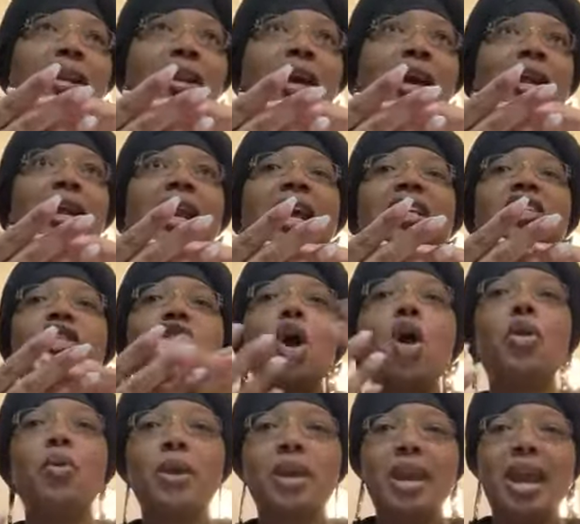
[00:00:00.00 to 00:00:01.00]
that they
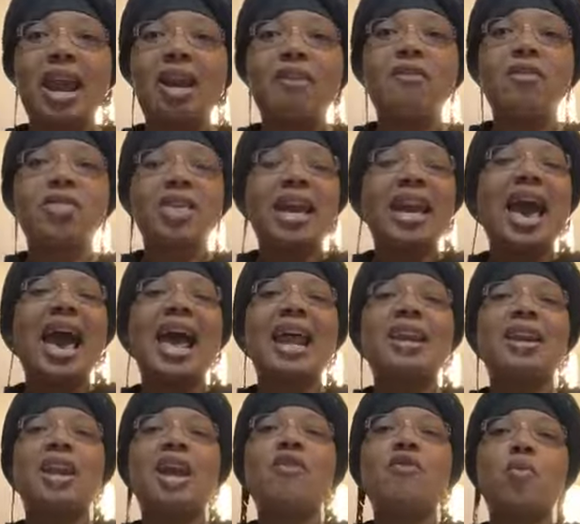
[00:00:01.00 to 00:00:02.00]
slaughtering everything I
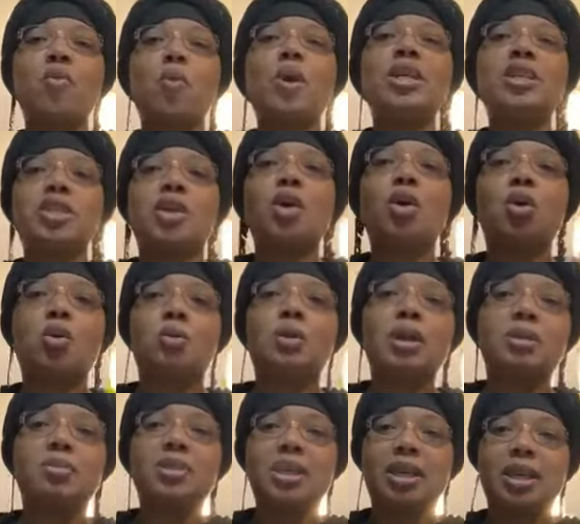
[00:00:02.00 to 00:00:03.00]
never once told
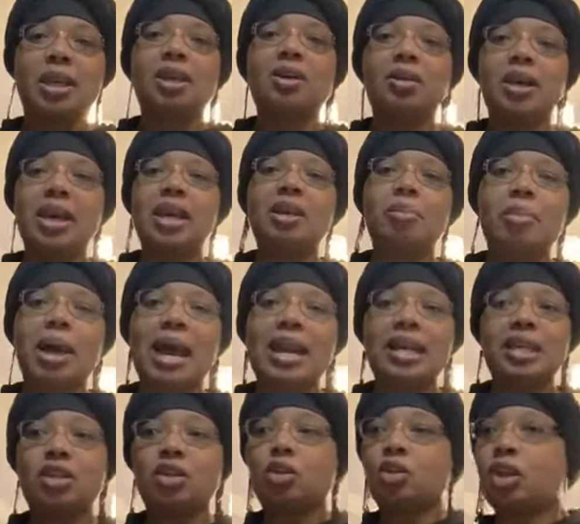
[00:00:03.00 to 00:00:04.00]
them to kill
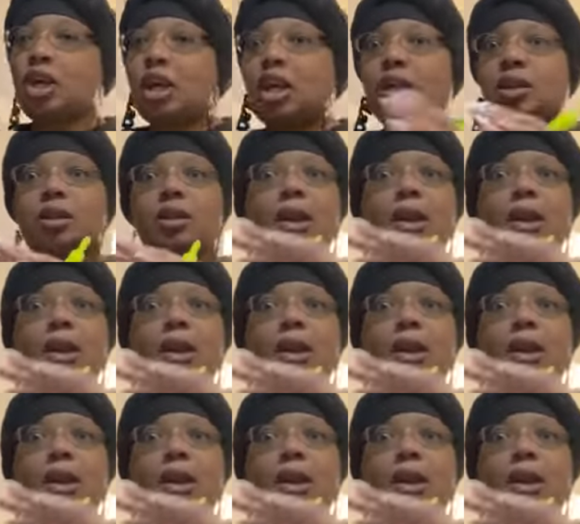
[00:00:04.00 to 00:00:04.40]
anybody and so there